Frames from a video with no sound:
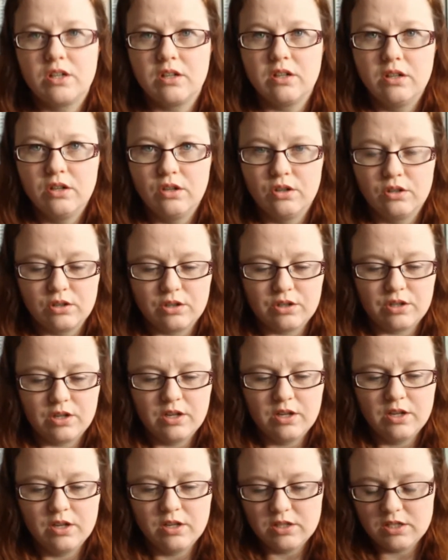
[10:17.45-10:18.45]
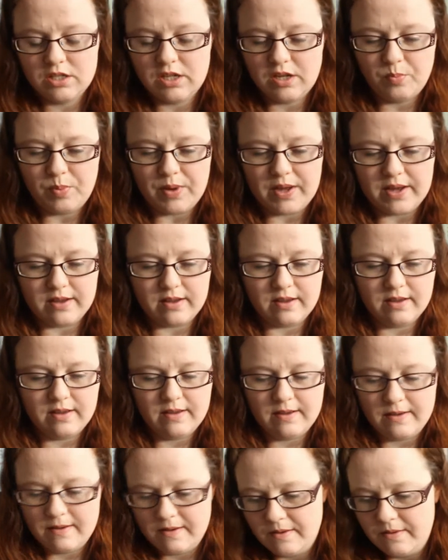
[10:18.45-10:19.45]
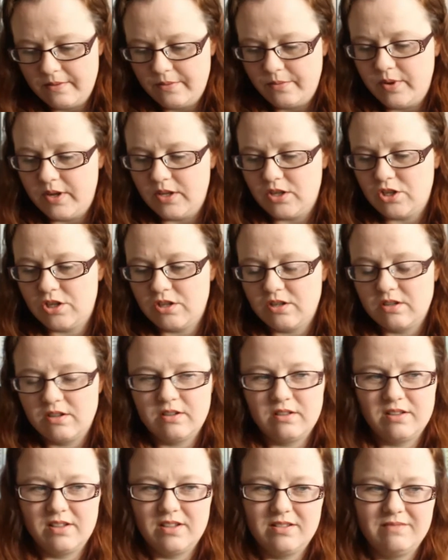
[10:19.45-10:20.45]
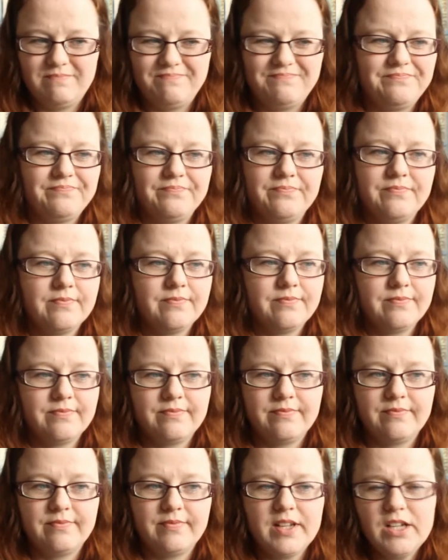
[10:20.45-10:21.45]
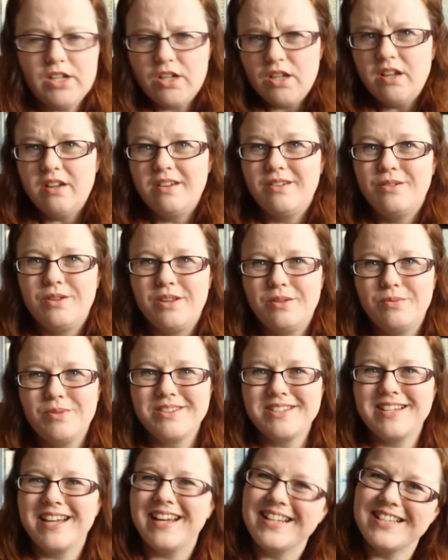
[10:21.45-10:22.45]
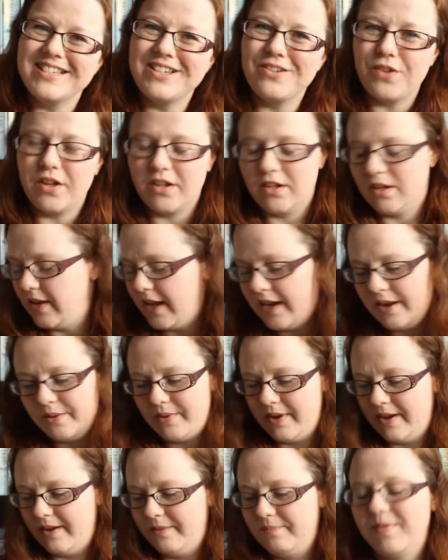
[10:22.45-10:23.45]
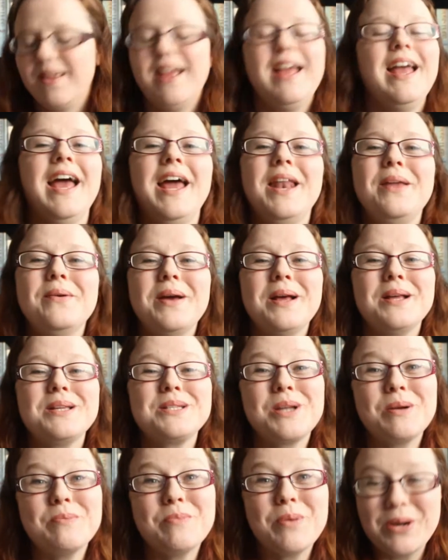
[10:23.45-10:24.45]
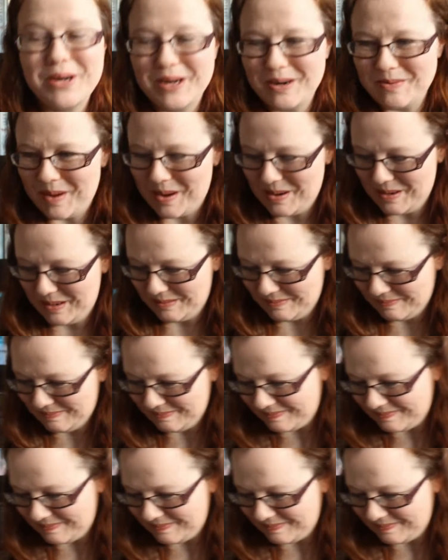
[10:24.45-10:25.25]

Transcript: look to your bag, which you do. You want to anyway, I'll stop moaning about it.